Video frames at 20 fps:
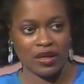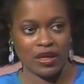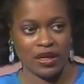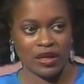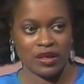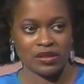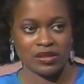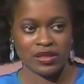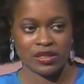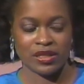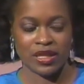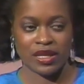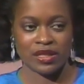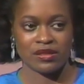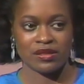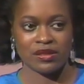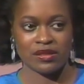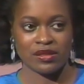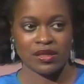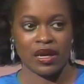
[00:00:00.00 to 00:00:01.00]
in
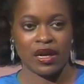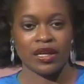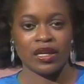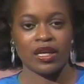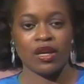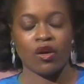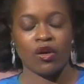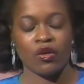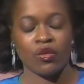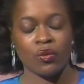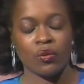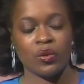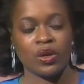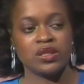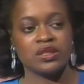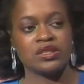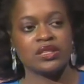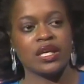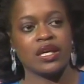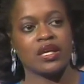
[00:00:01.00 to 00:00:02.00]
today's society are the
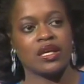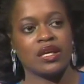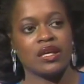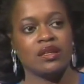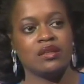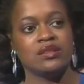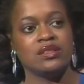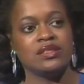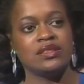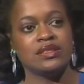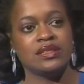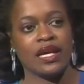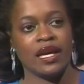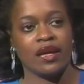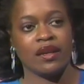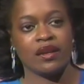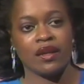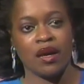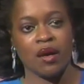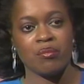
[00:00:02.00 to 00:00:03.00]
ones that can
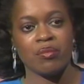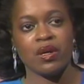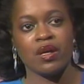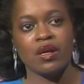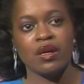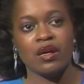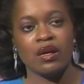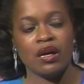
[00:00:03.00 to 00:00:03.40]
stand up